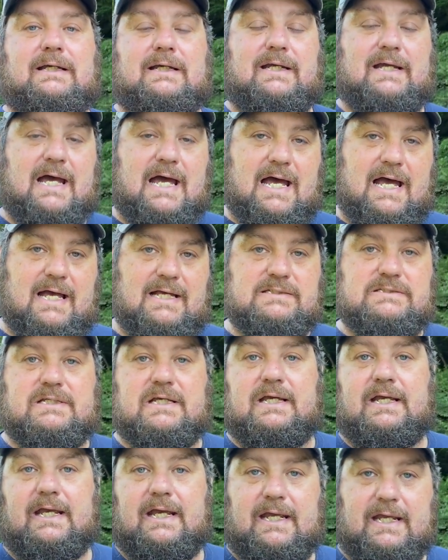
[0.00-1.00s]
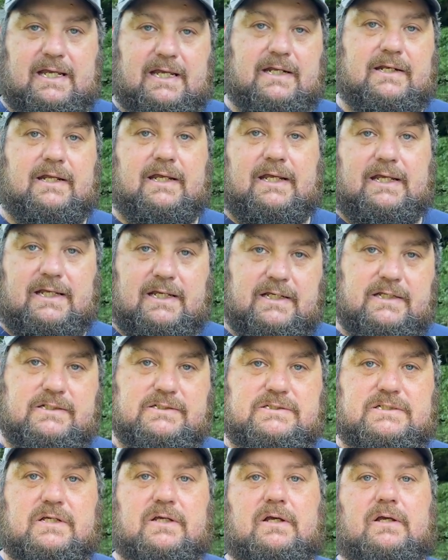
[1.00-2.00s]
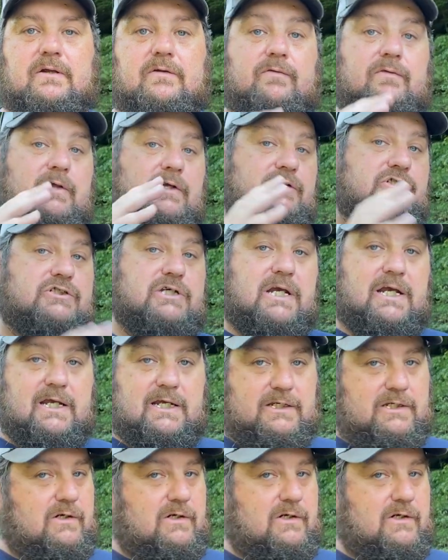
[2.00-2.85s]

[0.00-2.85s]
guys, it is the jig.